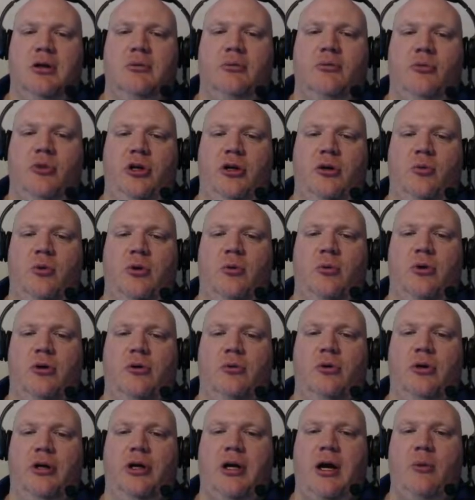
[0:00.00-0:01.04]
we know where we're
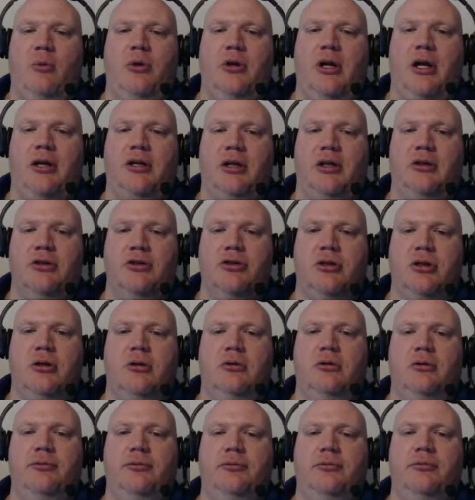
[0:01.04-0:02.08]
going. I would like to get this
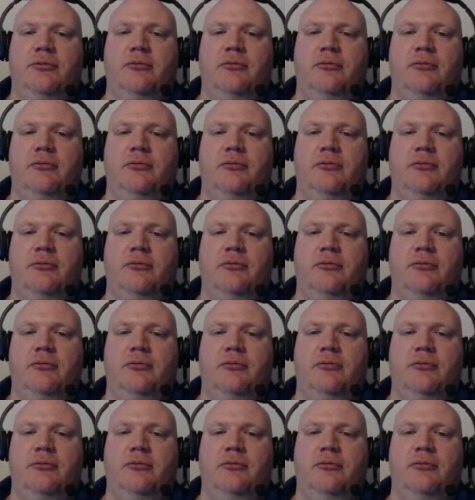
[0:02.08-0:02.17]
gold.